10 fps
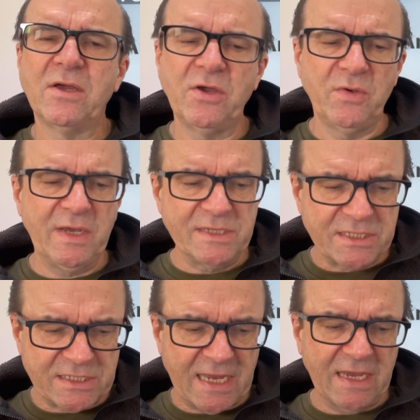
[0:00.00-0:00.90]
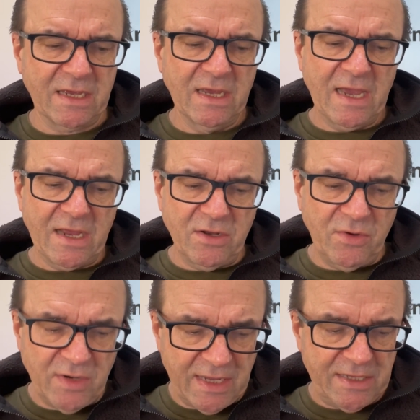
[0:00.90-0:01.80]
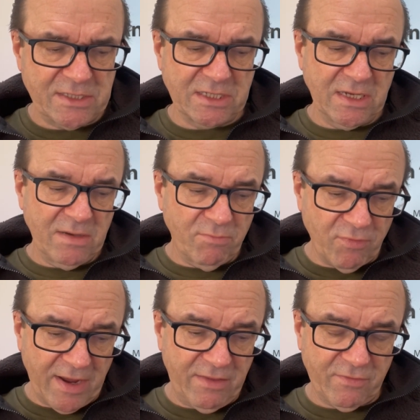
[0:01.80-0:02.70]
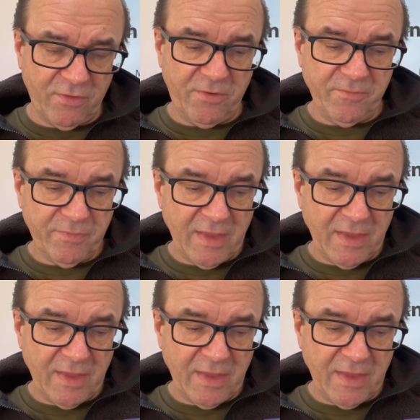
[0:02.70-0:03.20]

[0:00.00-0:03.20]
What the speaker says: who is sick and who needs breakthrough.